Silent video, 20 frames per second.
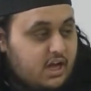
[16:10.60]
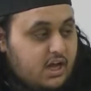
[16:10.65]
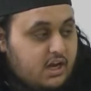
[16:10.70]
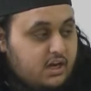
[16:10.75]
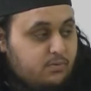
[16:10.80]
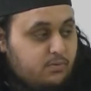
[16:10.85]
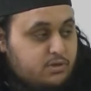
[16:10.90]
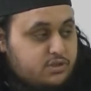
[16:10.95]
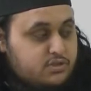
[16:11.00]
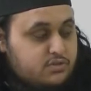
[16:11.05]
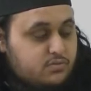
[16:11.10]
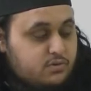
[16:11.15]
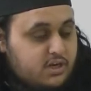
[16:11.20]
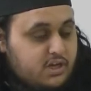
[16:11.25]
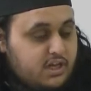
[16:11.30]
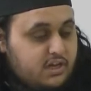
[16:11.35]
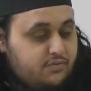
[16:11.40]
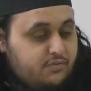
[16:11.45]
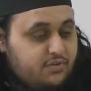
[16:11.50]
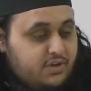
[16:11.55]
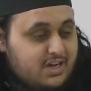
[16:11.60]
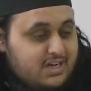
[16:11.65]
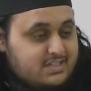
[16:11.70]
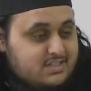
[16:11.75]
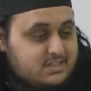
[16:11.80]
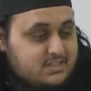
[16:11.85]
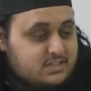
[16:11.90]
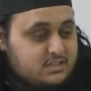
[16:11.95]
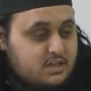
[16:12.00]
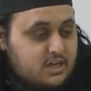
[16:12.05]
And what do you call it? If he
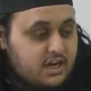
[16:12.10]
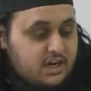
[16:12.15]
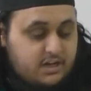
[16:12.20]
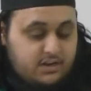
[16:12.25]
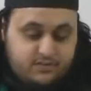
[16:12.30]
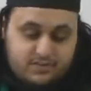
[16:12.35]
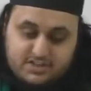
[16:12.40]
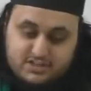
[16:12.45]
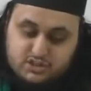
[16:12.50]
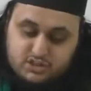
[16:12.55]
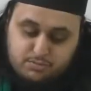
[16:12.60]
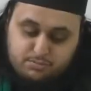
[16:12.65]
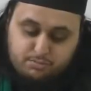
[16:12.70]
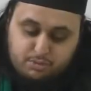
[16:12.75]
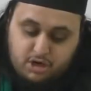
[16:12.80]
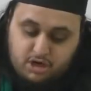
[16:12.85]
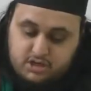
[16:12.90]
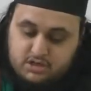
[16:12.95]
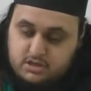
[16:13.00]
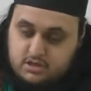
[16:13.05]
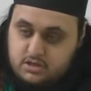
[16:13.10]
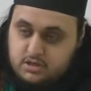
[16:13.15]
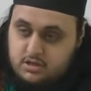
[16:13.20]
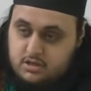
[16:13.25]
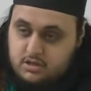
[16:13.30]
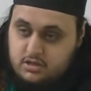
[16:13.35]
has some part